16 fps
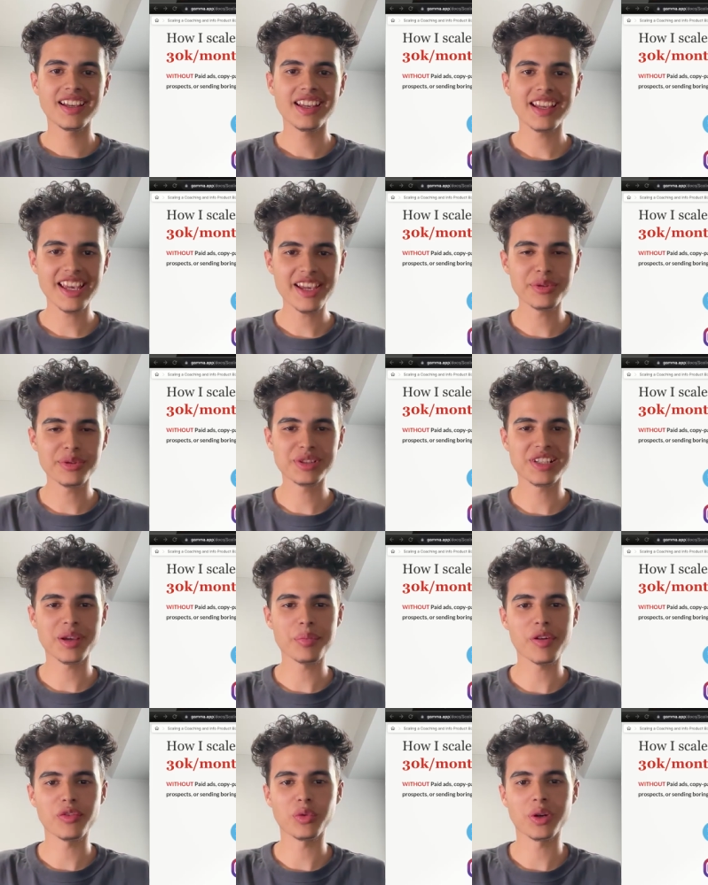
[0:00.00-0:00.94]
Hey, what's
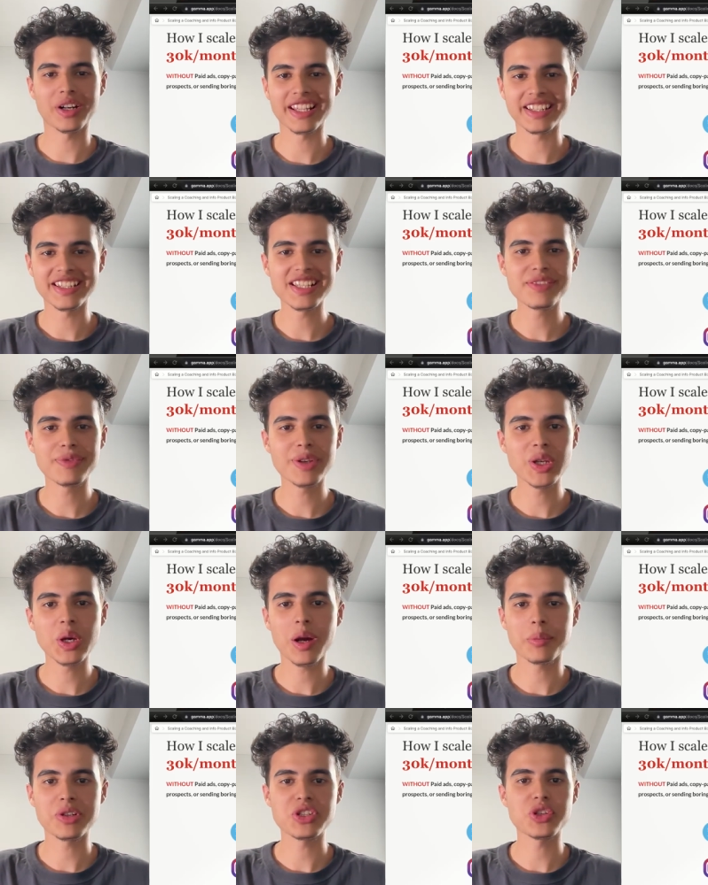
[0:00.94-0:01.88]
up everyone? In this video,
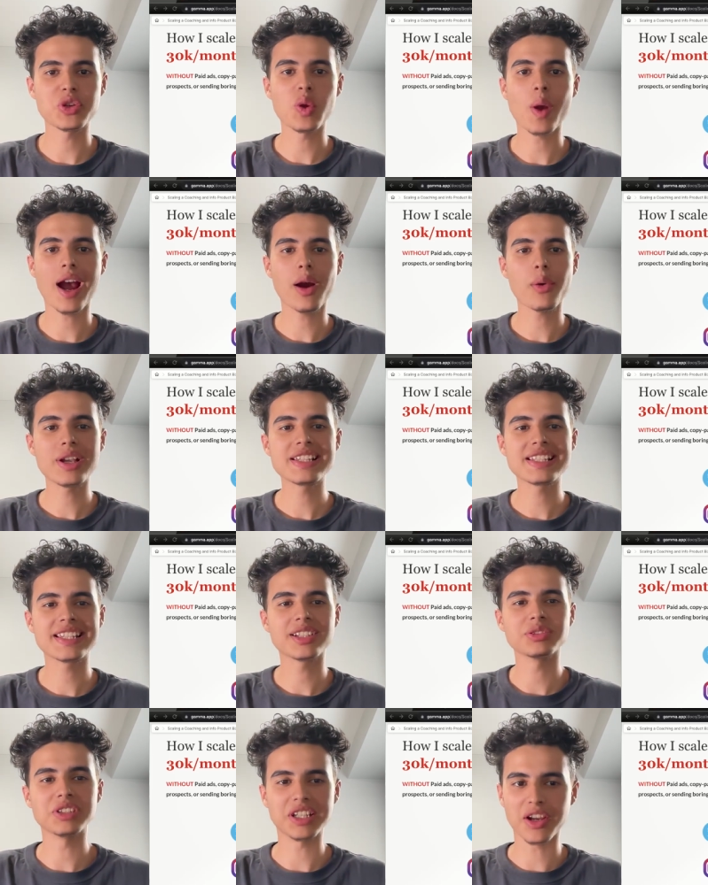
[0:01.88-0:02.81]
I'm going to show you how I
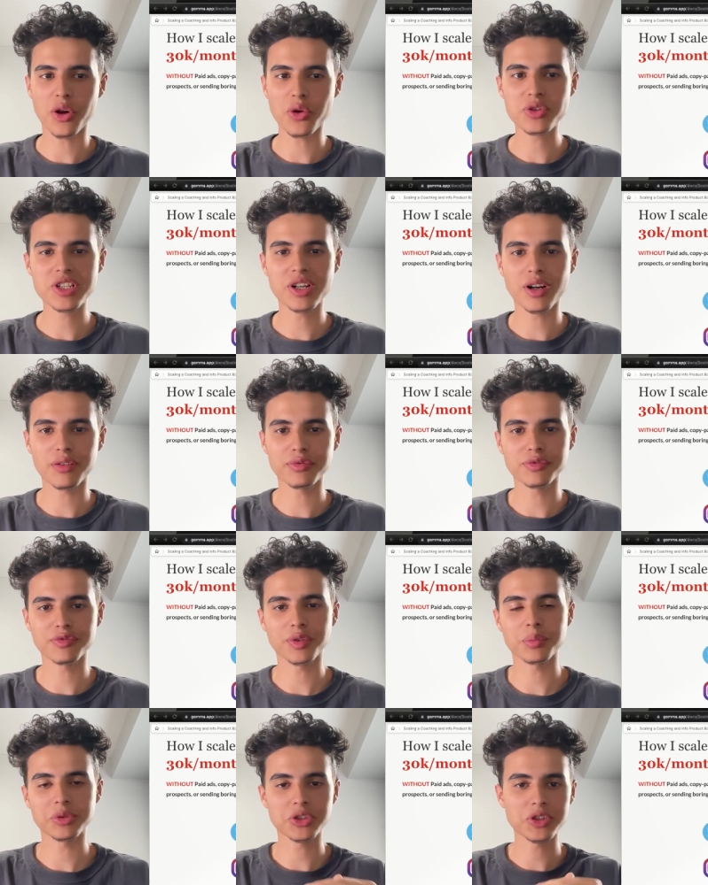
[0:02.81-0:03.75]
scaled a coaching offer
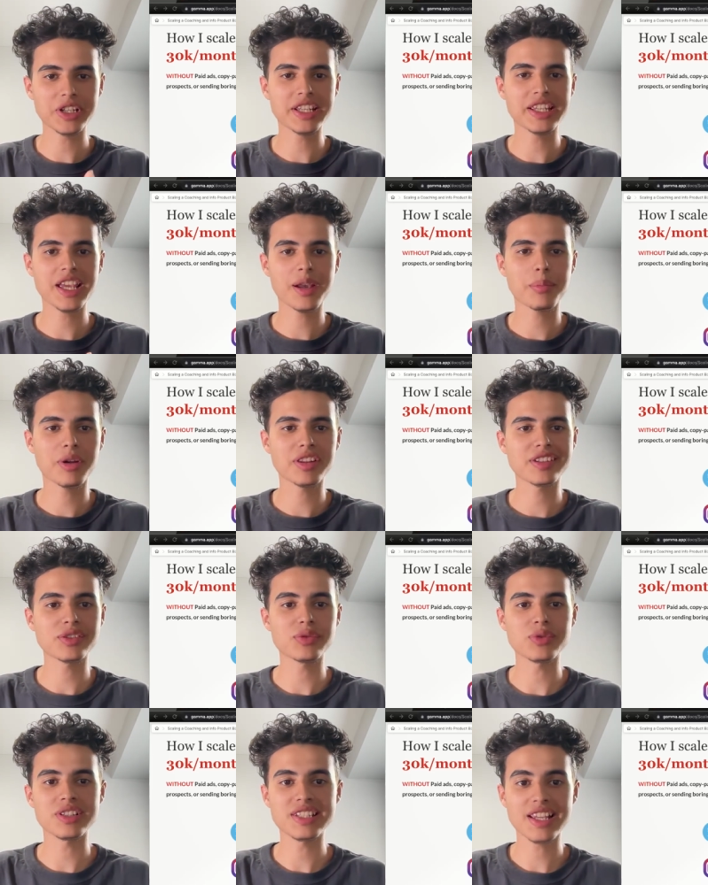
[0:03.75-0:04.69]
from 30K a month
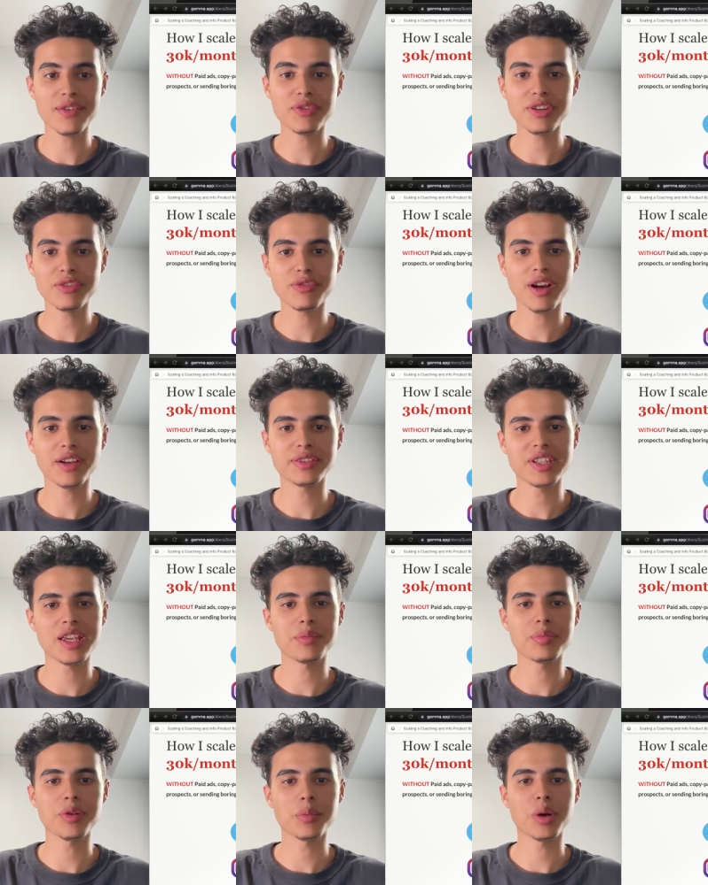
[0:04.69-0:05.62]
to
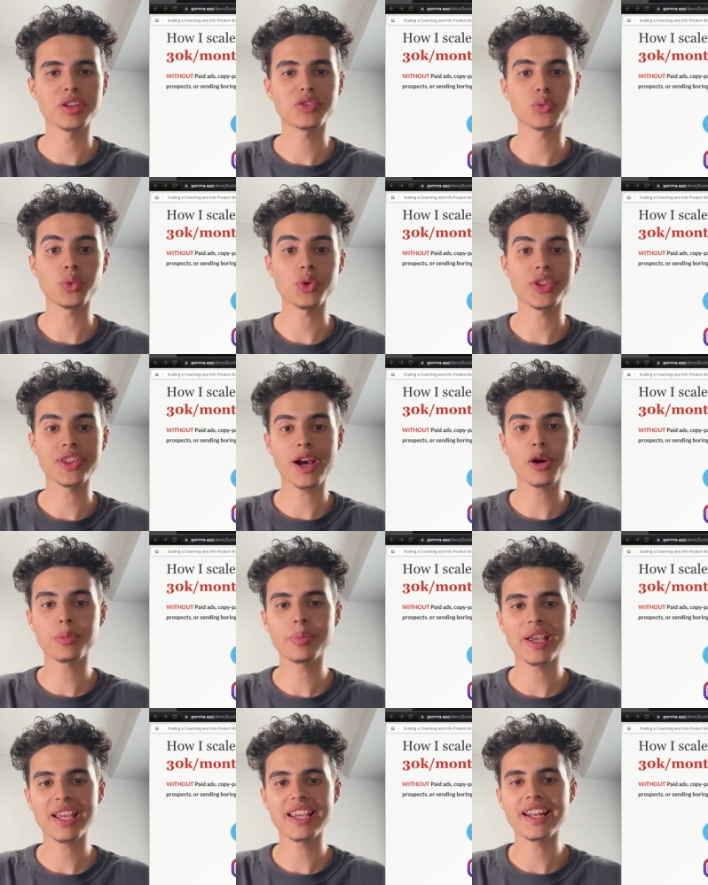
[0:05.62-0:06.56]
75K per month
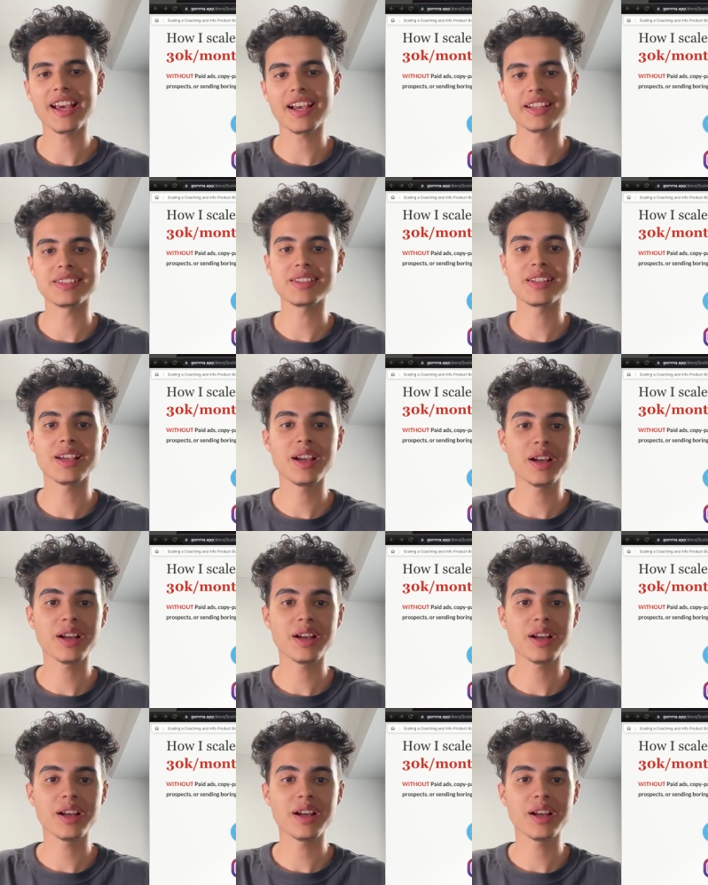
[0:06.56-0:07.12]
without paid ads,